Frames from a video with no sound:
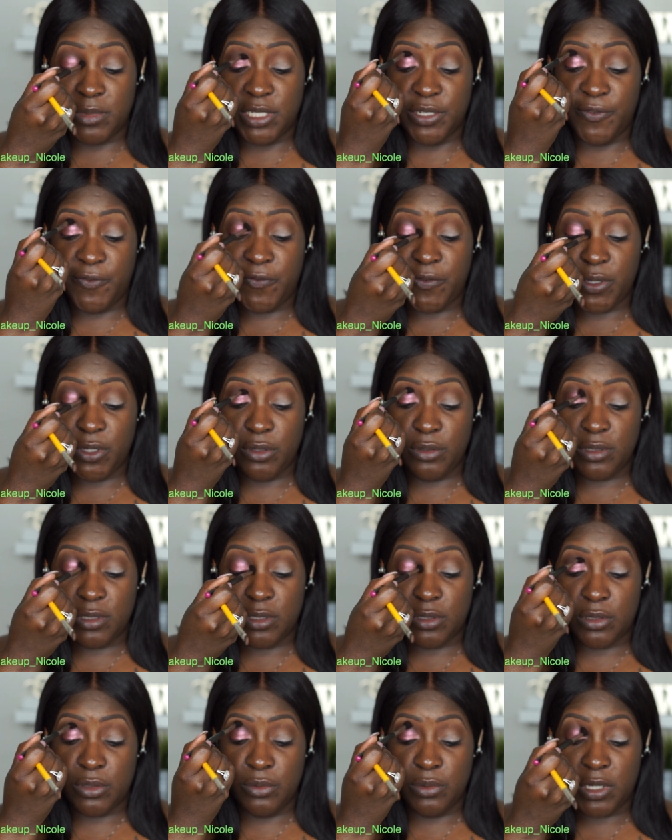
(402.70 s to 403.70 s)
diffuse
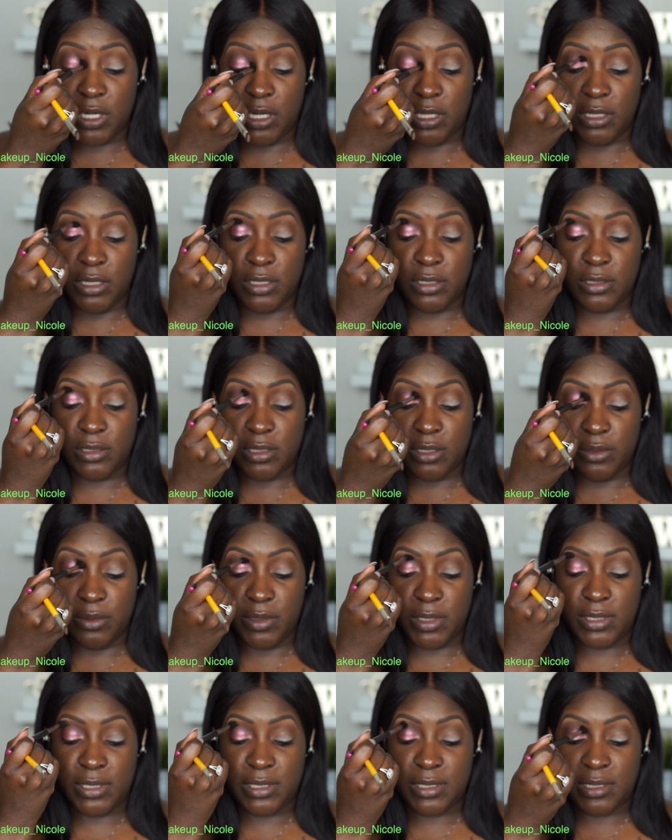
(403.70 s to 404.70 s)
the two colors
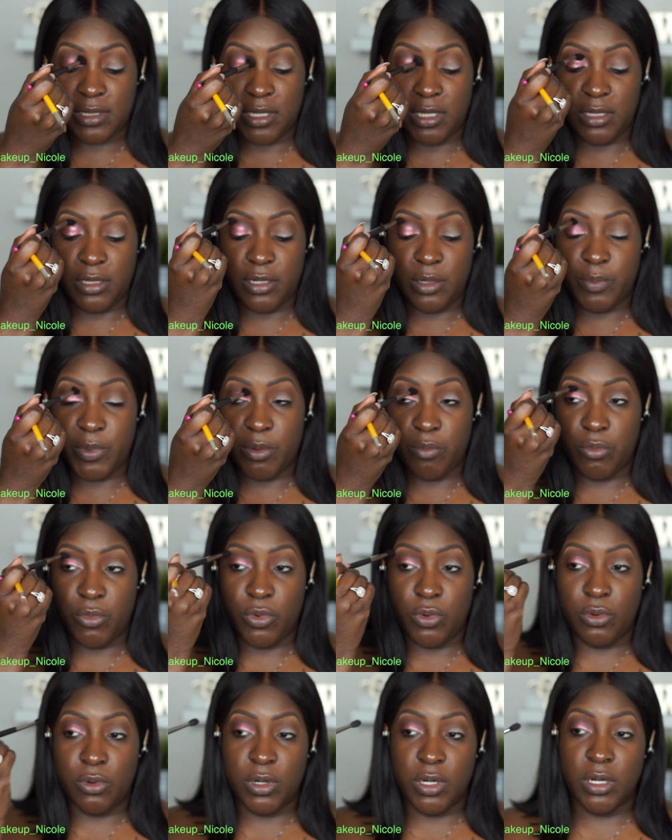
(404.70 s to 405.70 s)
so it's a little bit
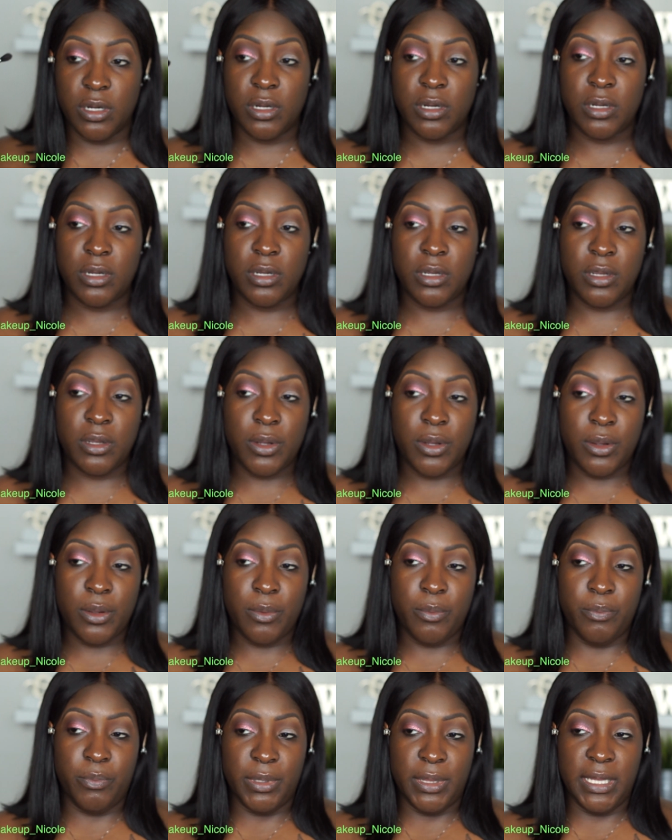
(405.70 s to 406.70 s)
more
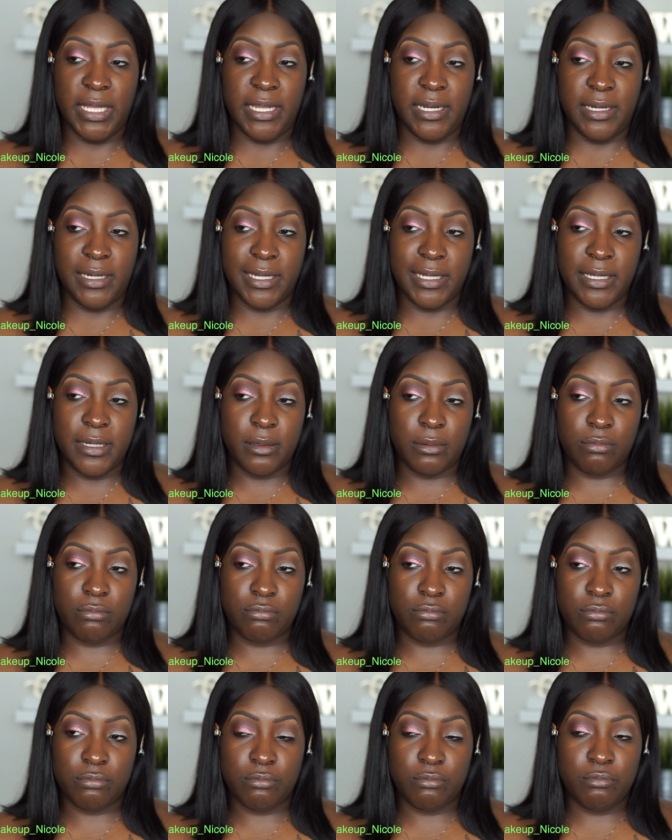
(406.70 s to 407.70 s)
blended.
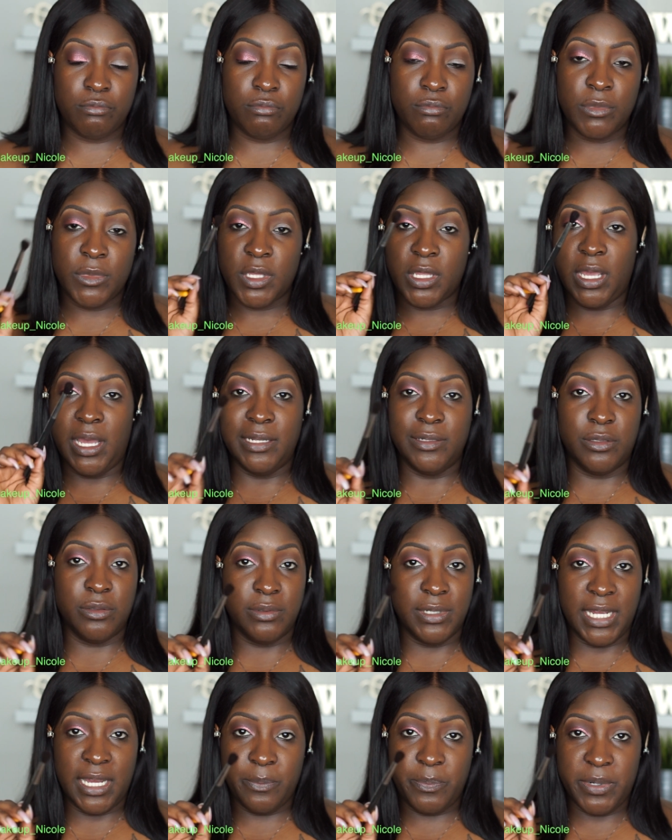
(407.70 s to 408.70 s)
I
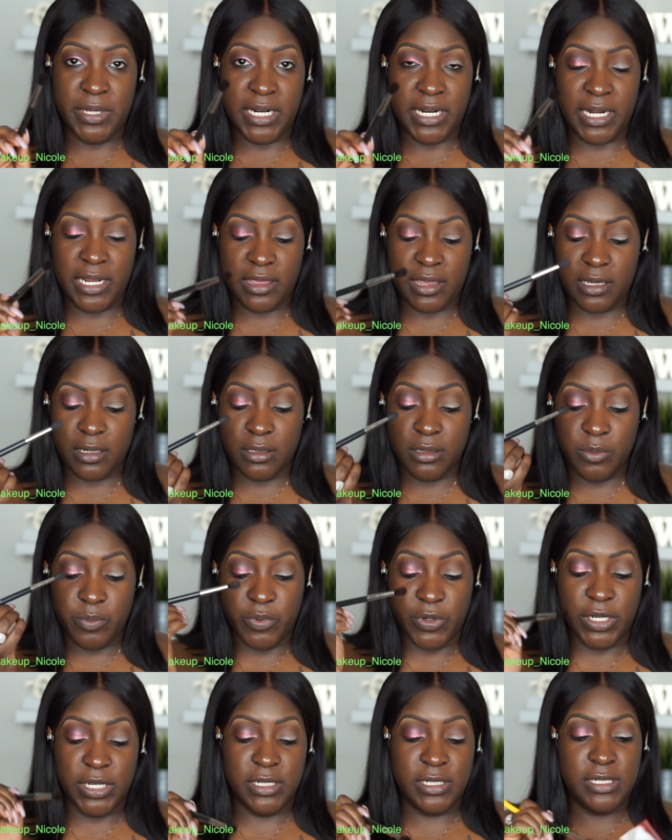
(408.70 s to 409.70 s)
do not put anything on the
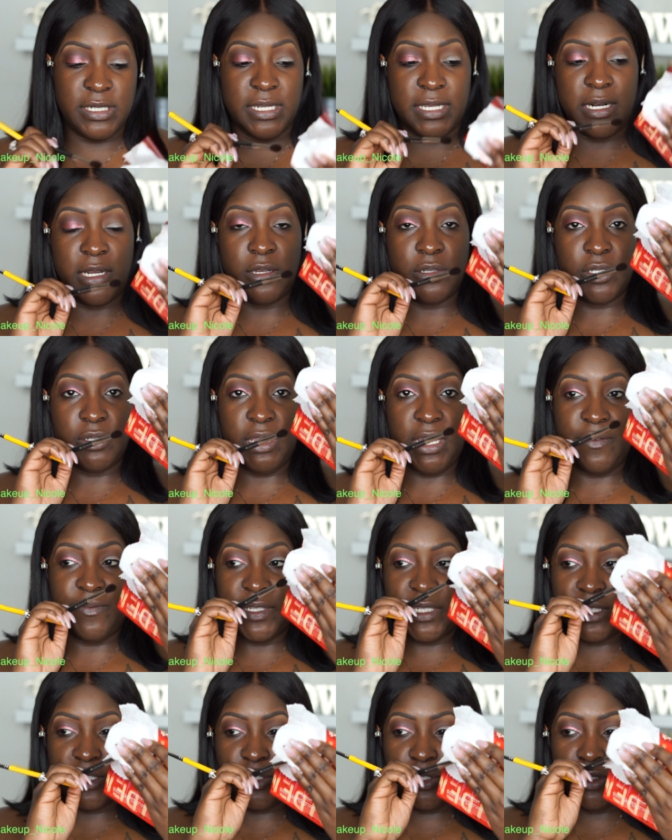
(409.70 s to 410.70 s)
brush, and I also
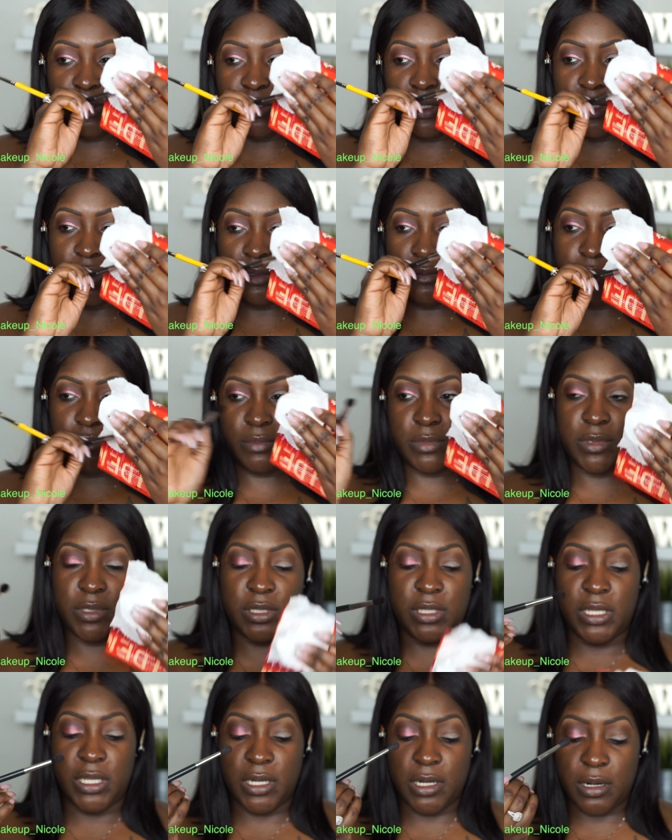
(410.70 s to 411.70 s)
have a tissue to
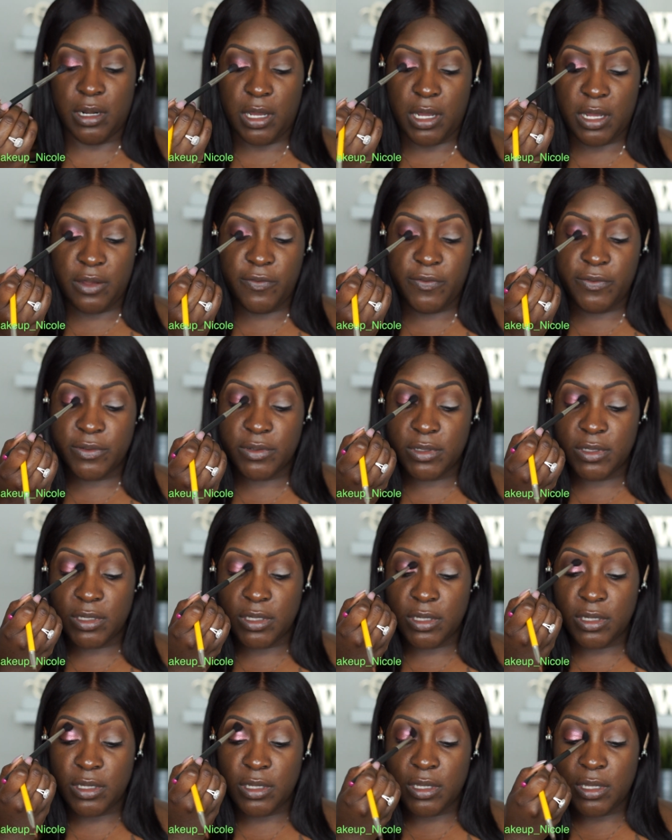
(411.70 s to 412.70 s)
clean it off.
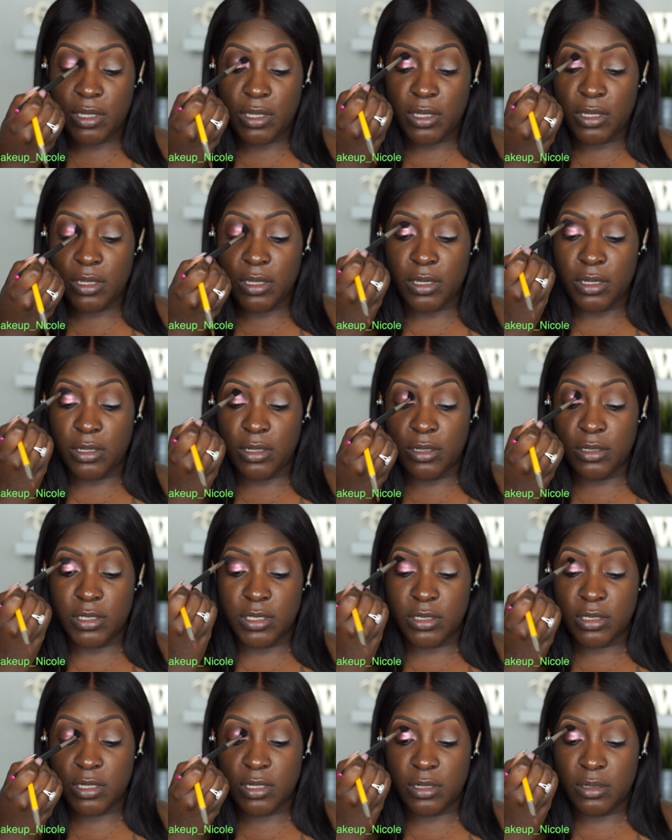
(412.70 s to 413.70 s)
And you're
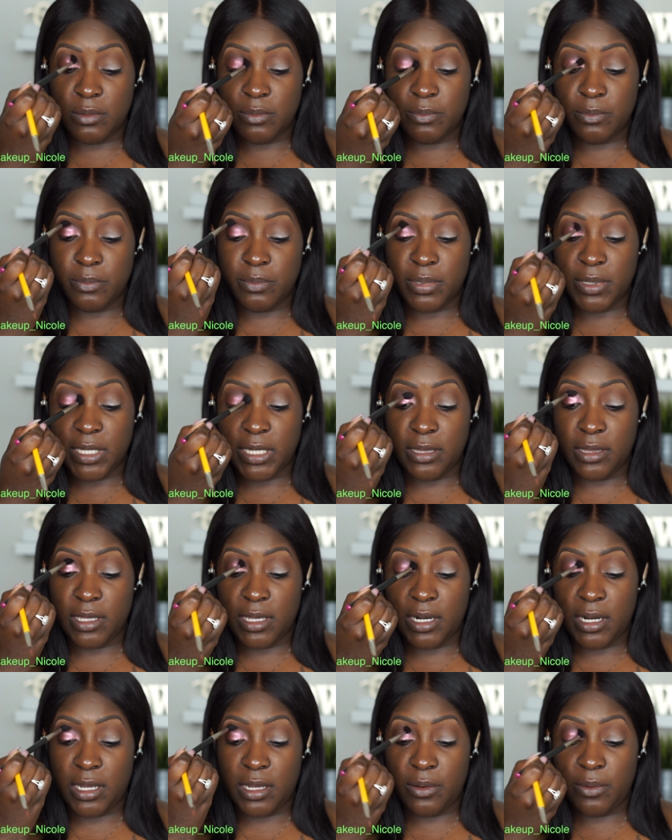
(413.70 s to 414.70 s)
just gonna blend
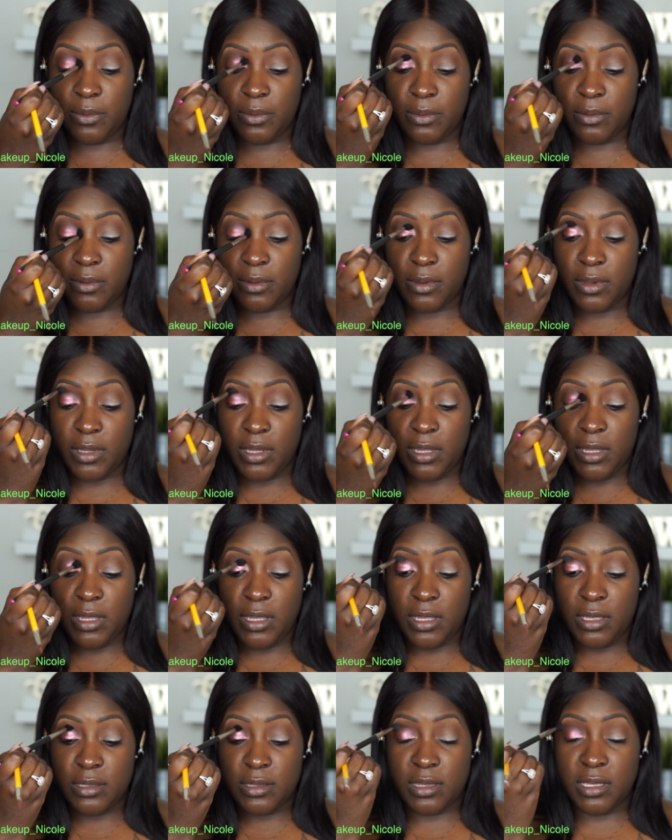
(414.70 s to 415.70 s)
that out.
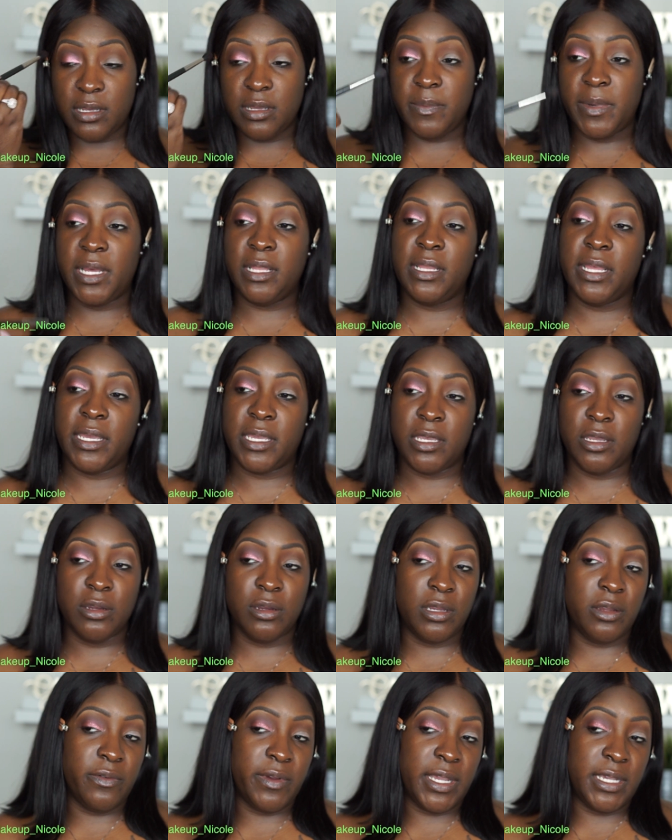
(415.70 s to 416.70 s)
Think about like
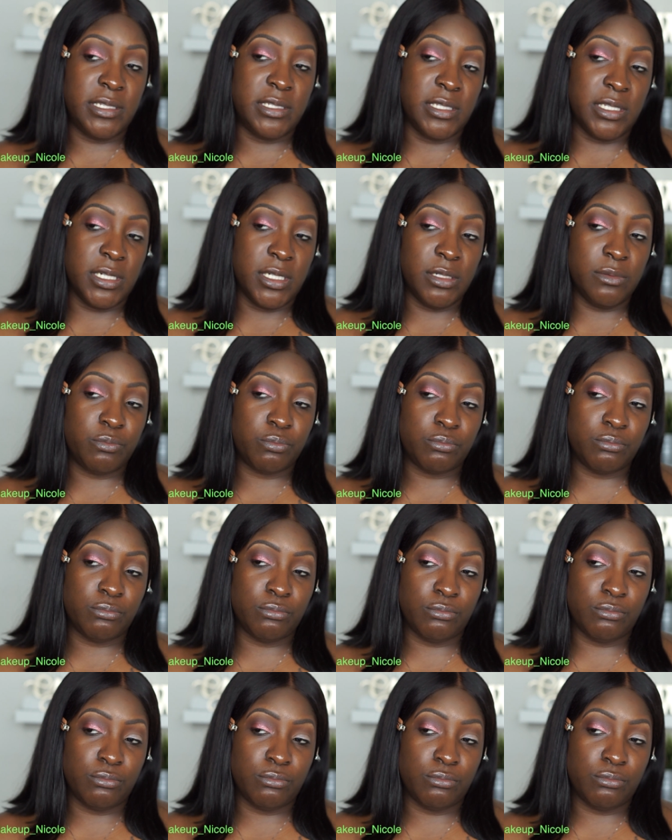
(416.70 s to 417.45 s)
you're erasing it.